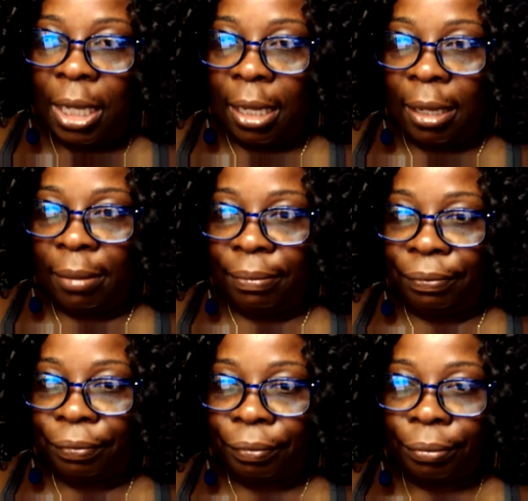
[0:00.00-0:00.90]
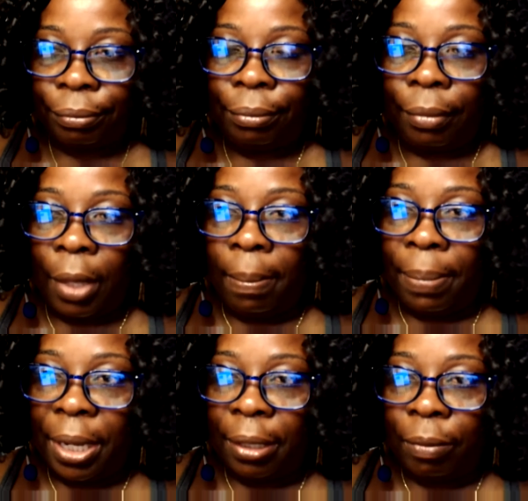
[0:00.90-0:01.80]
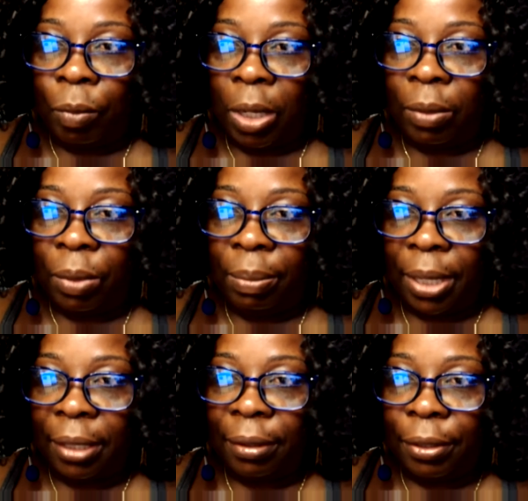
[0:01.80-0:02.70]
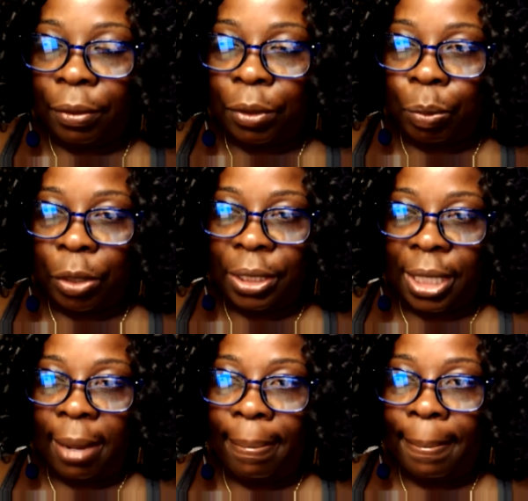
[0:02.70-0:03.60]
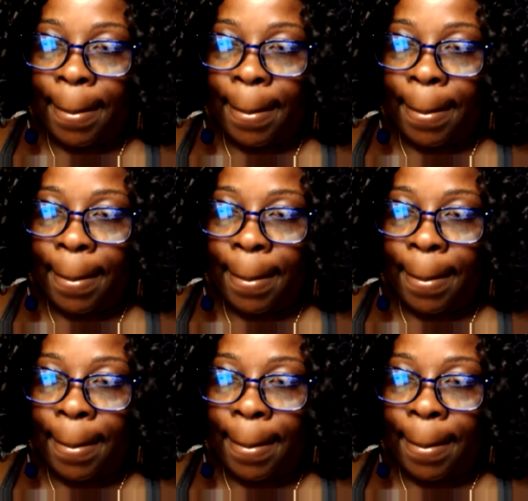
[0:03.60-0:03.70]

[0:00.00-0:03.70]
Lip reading: Um, but whether we butter those words up,